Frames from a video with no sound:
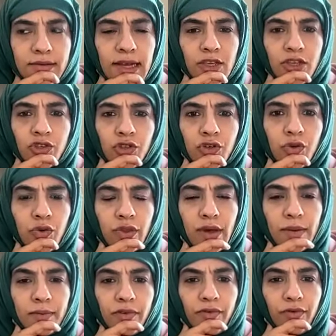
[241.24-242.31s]
I used to do
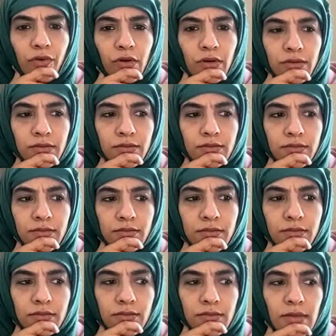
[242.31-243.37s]
that before.
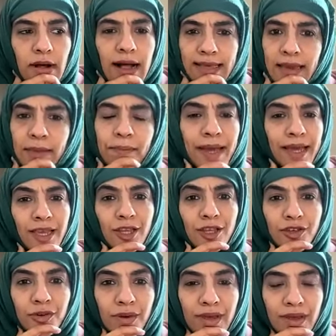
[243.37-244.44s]
I'll get back
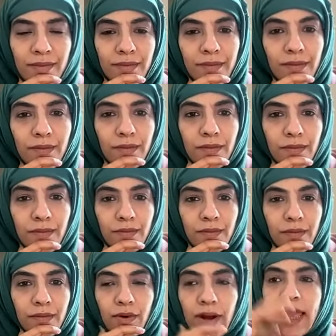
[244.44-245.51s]
into it,
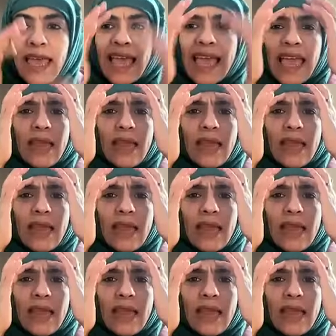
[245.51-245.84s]
right?